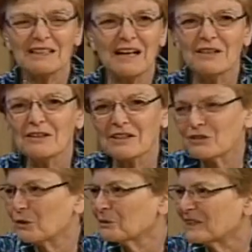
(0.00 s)
I know this
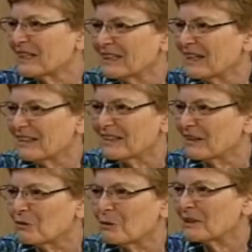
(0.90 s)
whole DNA thing
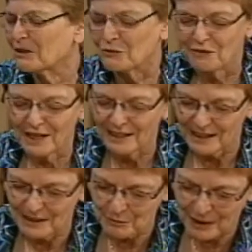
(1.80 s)
of what they're finding
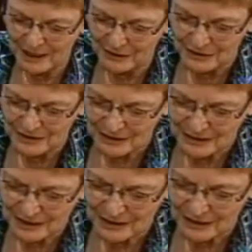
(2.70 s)
and the patterns
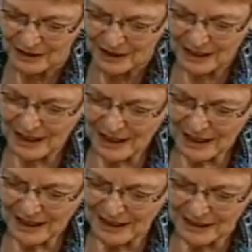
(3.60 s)
and all.
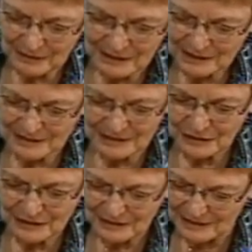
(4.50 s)
It's
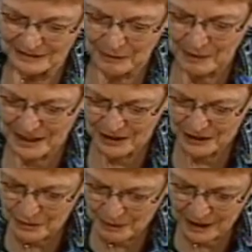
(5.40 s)
just amazing
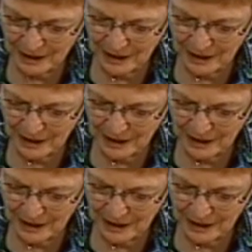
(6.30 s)
to me.